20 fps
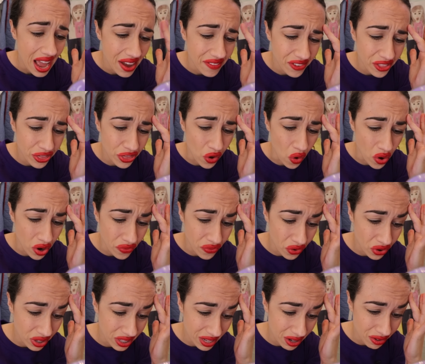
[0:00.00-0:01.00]
haven't thought of
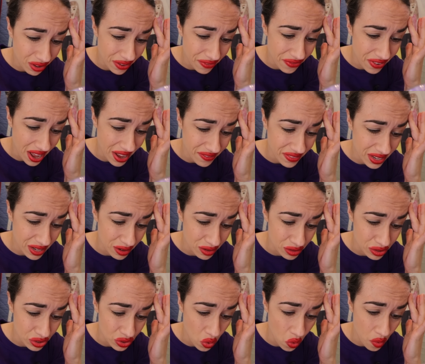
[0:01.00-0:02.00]
her in literally five
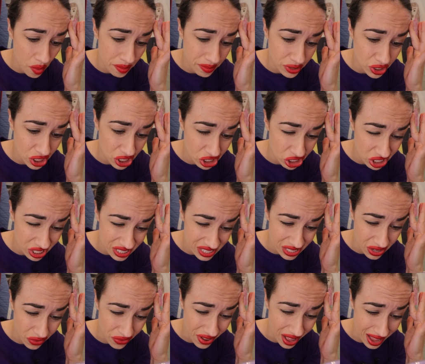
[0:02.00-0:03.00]
years. OMG, she's
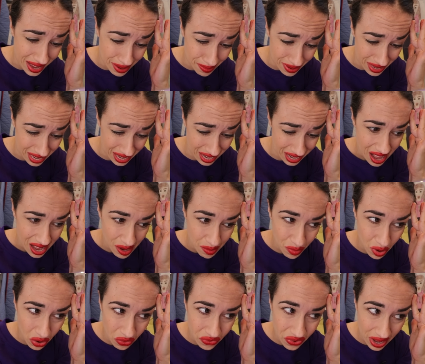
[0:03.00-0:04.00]
still vibing. I'm
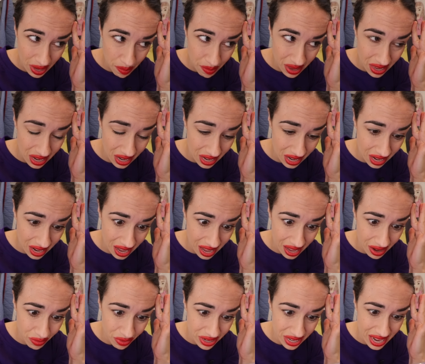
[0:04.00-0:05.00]
not vibating.
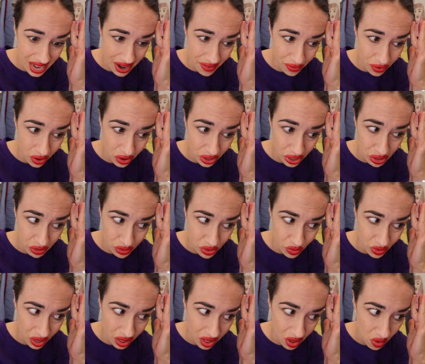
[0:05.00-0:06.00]
I would never use one of